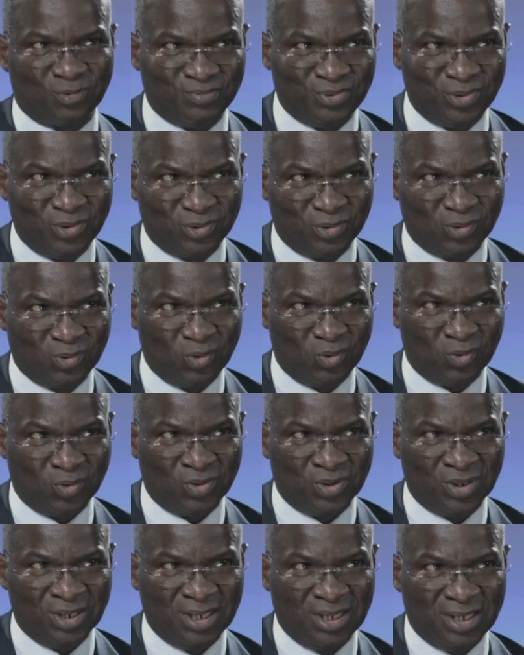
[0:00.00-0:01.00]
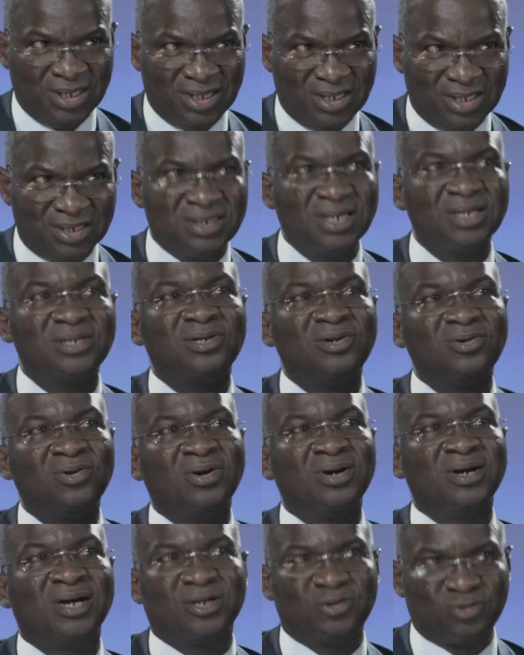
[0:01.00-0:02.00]
build coal. It takes
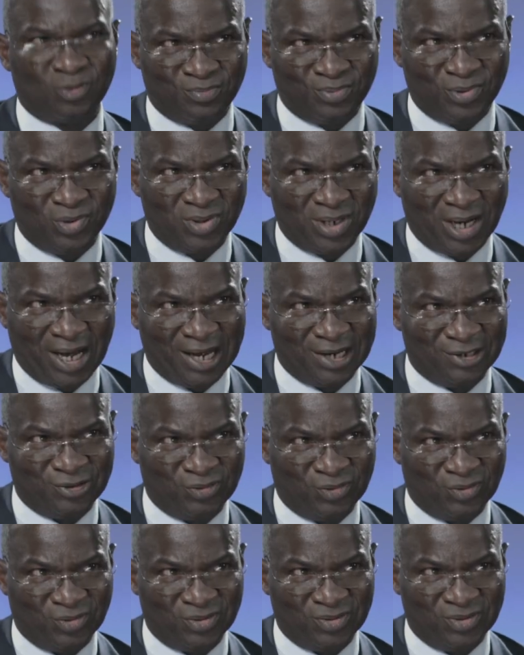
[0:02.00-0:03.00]
longer to build hydro.